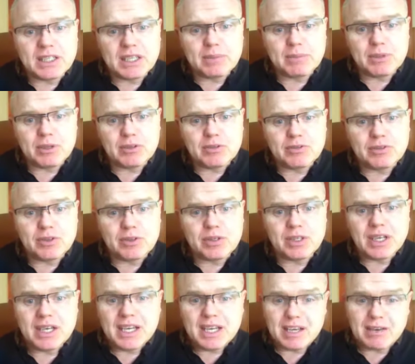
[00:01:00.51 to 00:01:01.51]
eat blue food.
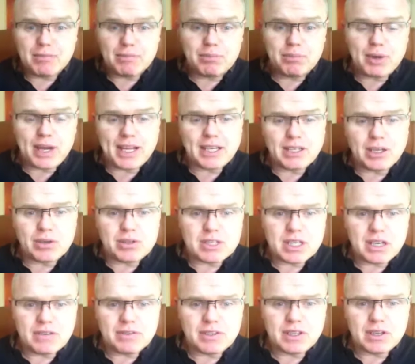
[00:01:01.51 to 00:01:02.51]
If bread goes
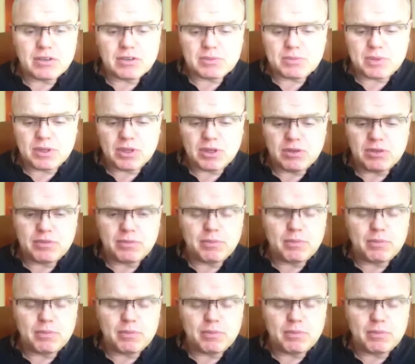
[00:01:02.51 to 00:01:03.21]
off, it goes blue.